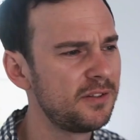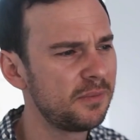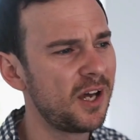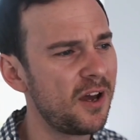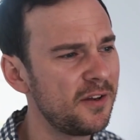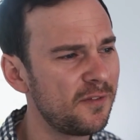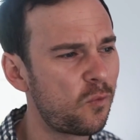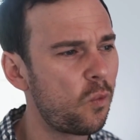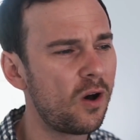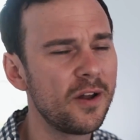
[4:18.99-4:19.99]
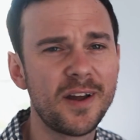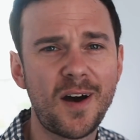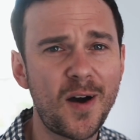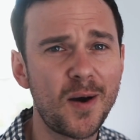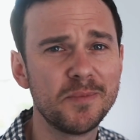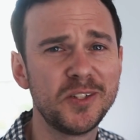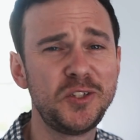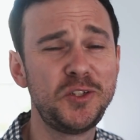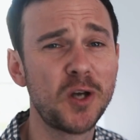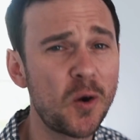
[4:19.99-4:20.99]
Some kind of one-armed
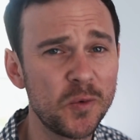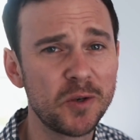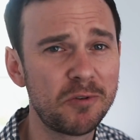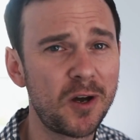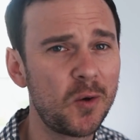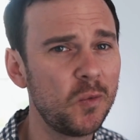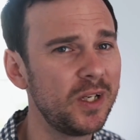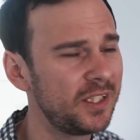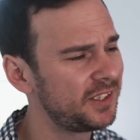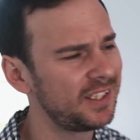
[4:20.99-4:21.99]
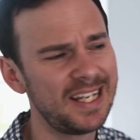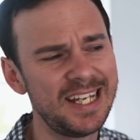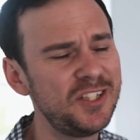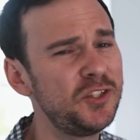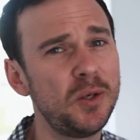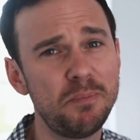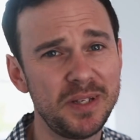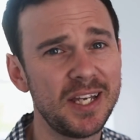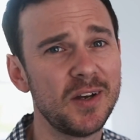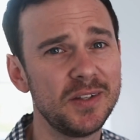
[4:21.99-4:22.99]
shoulder roll, which he should
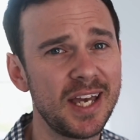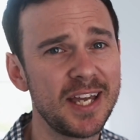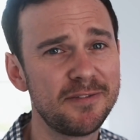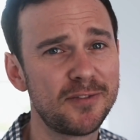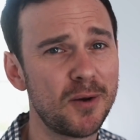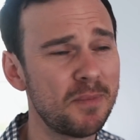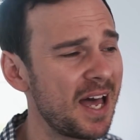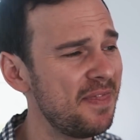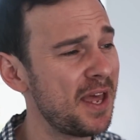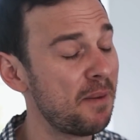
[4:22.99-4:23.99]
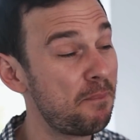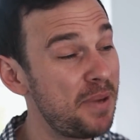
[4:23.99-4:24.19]
be okay from, and then